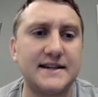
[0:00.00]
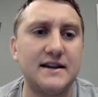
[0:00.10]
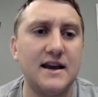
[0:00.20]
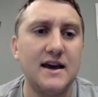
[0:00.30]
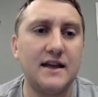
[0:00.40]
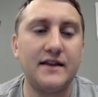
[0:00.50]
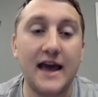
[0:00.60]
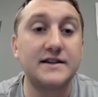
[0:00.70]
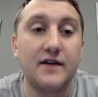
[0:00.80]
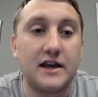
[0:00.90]
And in the
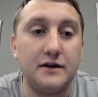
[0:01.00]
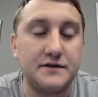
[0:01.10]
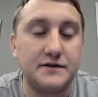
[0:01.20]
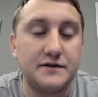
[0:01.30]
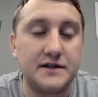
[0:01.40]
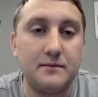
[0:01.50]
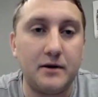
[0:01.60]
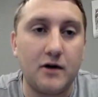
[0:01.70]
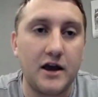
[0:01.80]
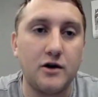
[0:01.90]
case
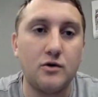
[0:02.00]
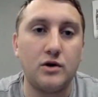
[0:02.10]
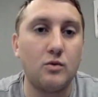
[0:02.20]
of like Houston and